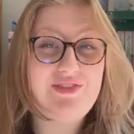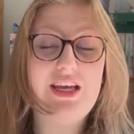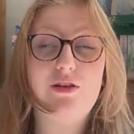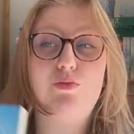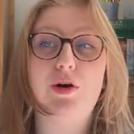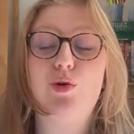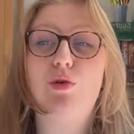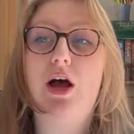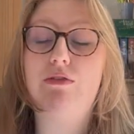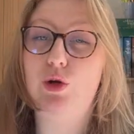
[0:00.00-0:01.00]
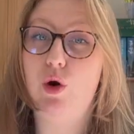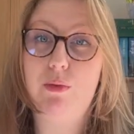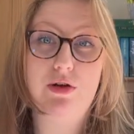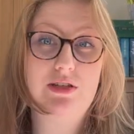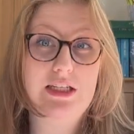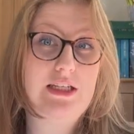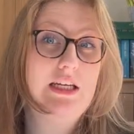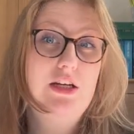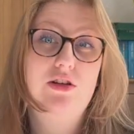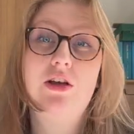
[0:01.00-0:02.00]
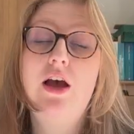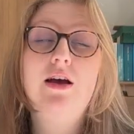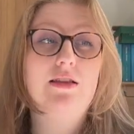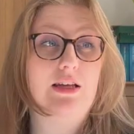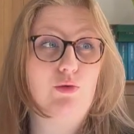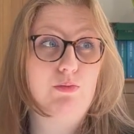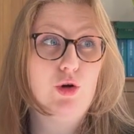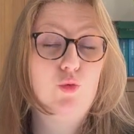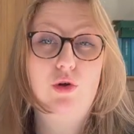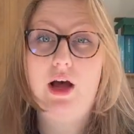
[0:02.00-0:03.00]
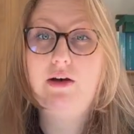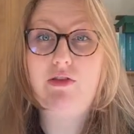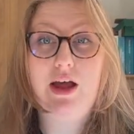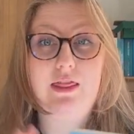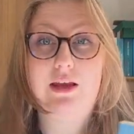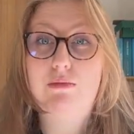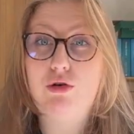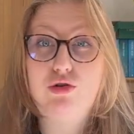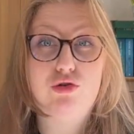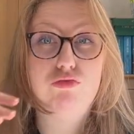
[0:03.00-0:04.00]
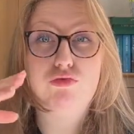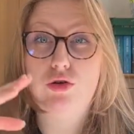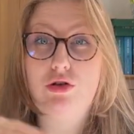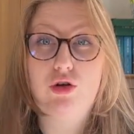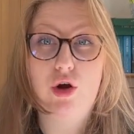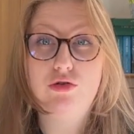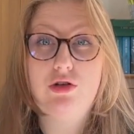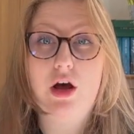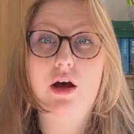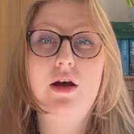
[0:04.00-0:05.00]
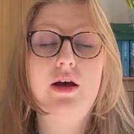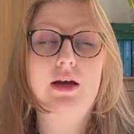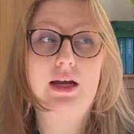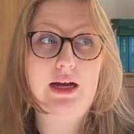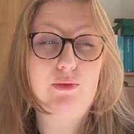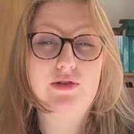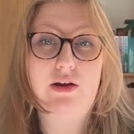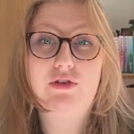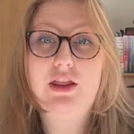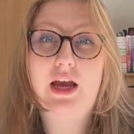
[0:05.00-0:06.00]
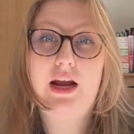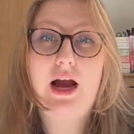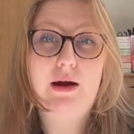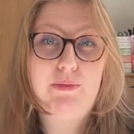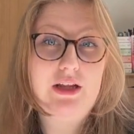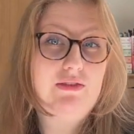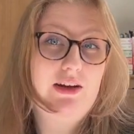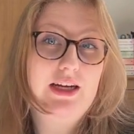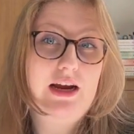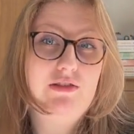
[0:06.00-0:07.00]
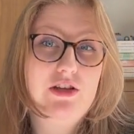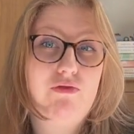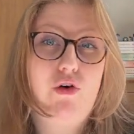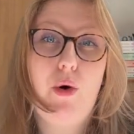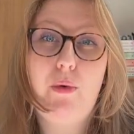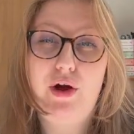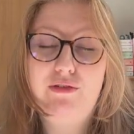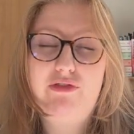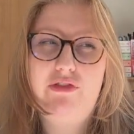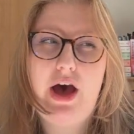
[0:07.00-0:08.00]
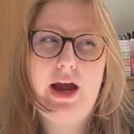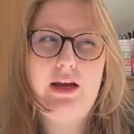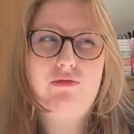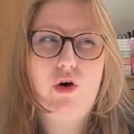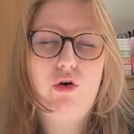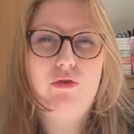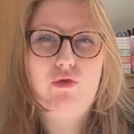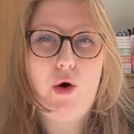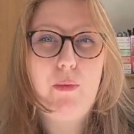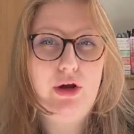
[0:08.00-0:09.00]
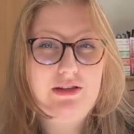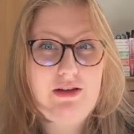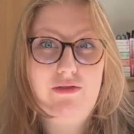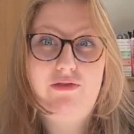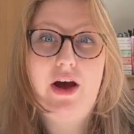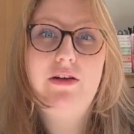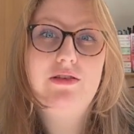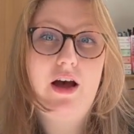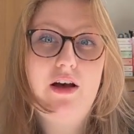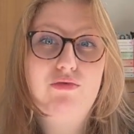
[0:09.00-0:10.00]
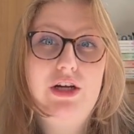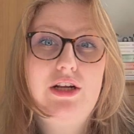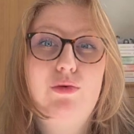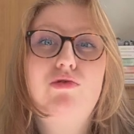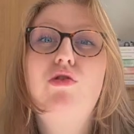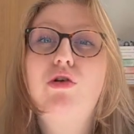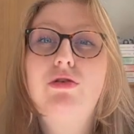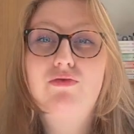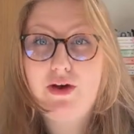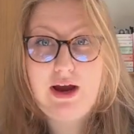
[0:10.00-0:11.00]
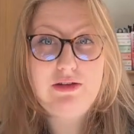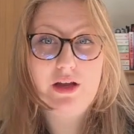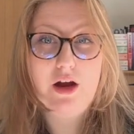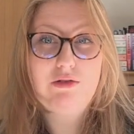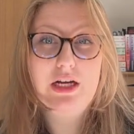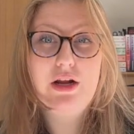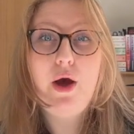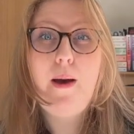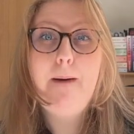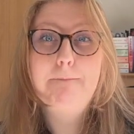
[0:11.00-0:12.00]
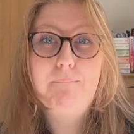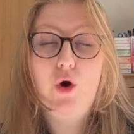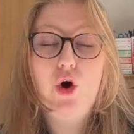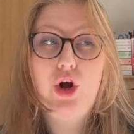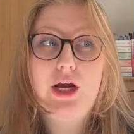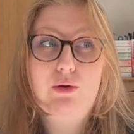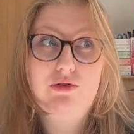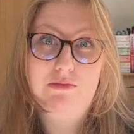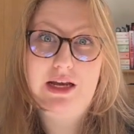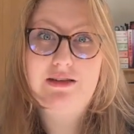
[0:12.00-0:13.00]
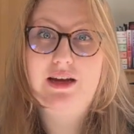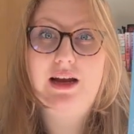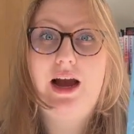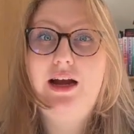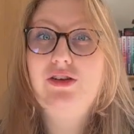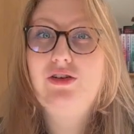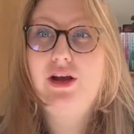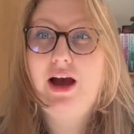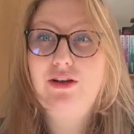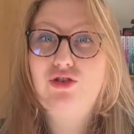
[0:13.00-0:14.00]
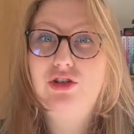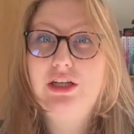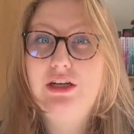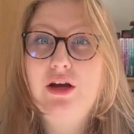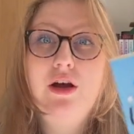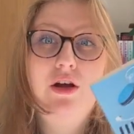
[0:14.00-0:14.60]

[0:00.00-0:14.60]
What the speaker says: this book will have you almost in tears. This book will have like the emotional roller coaster. It was everything. I believe I gave this a 4.5 or a 4.75 star read. It was not a 5-star read, but it was amazing. I actually